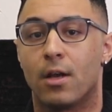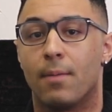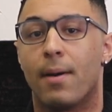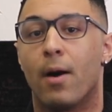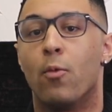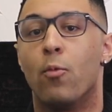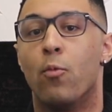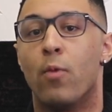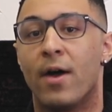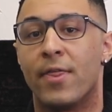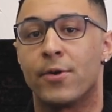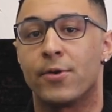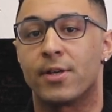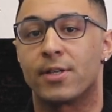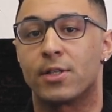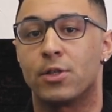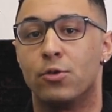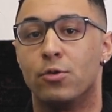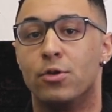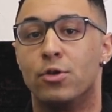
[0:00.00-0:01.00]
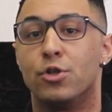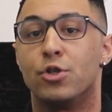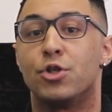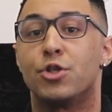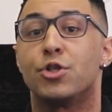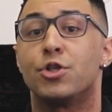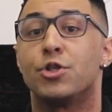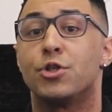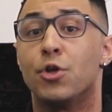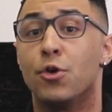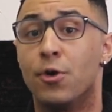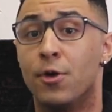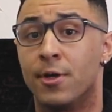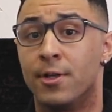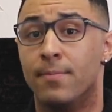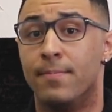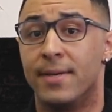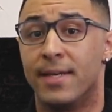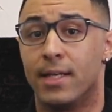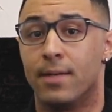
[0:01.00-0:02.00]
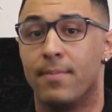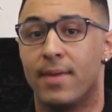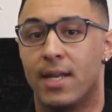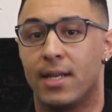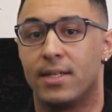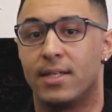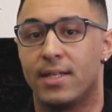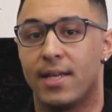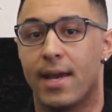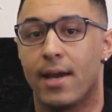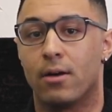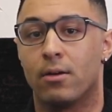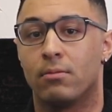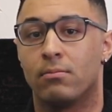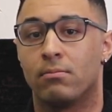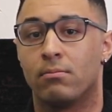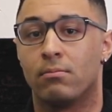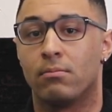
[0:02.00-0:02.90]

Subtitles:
about whether a student should be admitted to Yale.